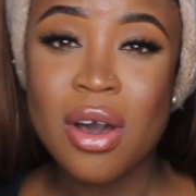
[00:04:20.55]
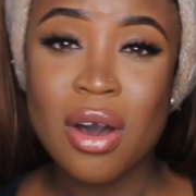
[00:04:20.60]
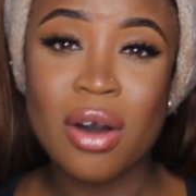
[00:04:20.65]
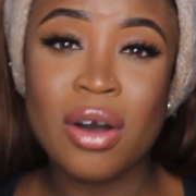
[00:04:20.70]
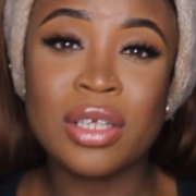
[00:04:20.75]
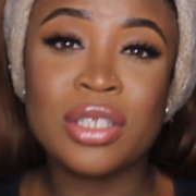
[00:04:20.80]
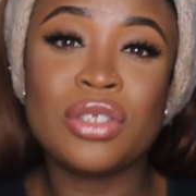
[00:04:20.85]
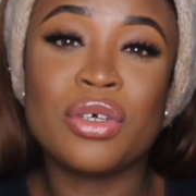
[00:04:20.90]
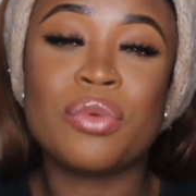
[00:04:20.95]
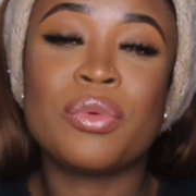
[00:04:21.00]

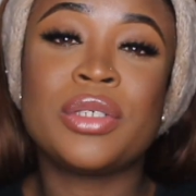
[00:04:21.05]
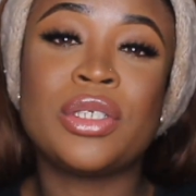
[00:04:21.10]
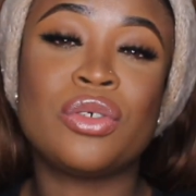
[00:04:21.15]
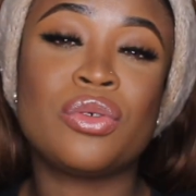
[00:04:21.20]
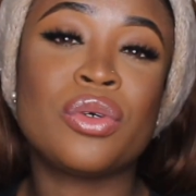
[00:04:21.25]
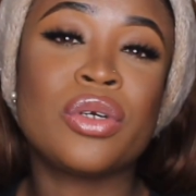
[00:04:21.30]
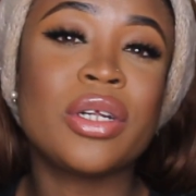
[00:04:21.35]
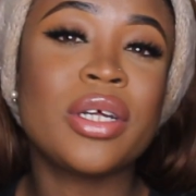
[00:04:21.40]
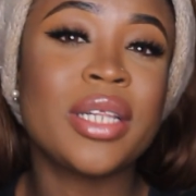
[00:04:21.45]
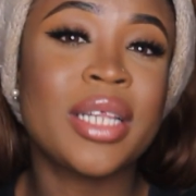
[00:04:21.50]
Also, when you
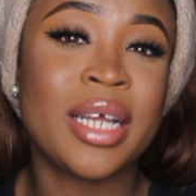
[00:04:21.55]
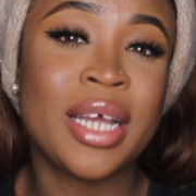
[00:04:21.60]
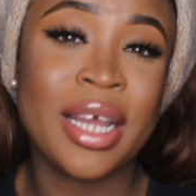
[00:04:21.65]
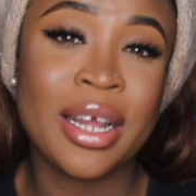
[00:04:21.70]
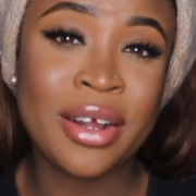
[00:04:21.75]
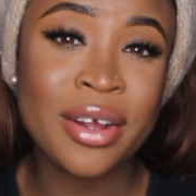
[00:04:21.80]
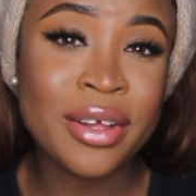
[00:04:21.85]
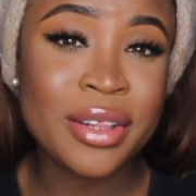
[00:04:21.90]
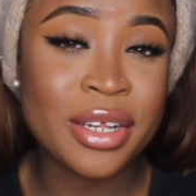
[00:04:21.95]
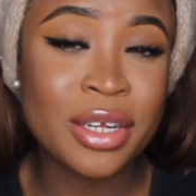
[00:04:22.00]
order the
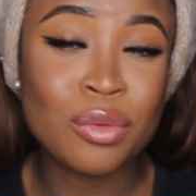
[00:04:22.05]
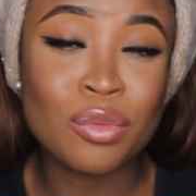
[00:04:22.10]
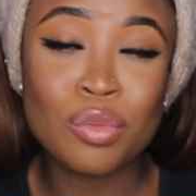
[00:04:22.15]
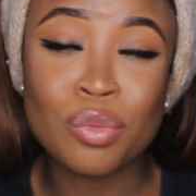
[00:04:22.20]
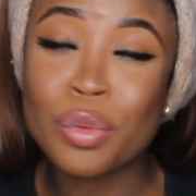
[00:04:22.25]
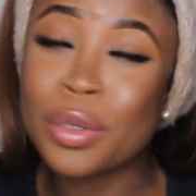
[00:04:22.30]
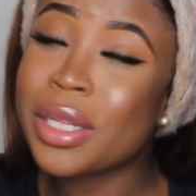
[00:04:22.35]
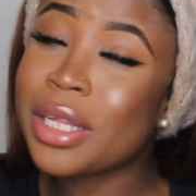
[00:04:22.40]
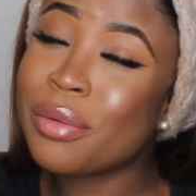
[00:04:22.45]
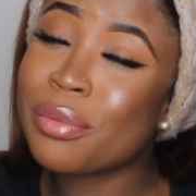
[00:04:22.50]
hair, they're
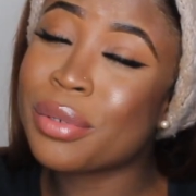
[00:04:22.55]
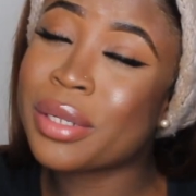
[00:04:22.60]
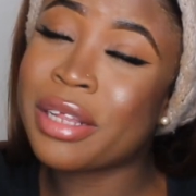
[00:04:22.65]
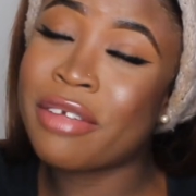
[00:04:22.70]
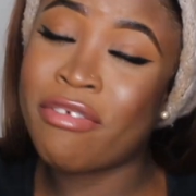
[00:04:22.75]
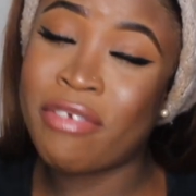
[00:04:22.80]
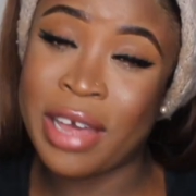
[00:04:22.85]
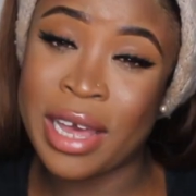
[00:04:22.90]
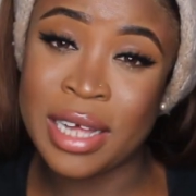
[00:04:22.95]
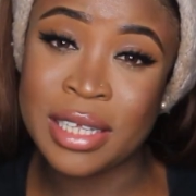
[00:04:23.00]
really
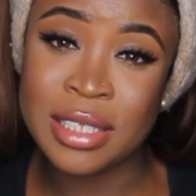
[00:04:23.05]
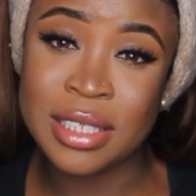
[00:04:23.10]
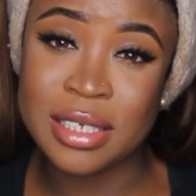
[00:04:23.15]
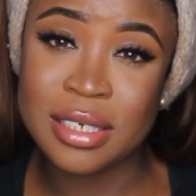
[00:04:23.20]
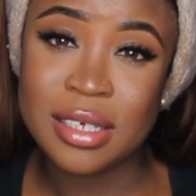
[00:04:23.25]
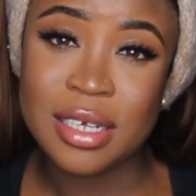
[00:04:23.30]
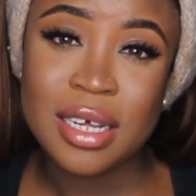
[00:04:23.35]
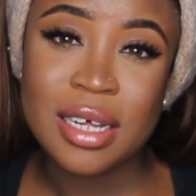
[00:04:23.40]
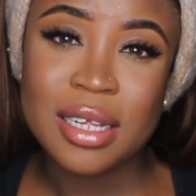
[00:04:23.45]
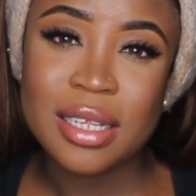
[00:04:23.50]
fast.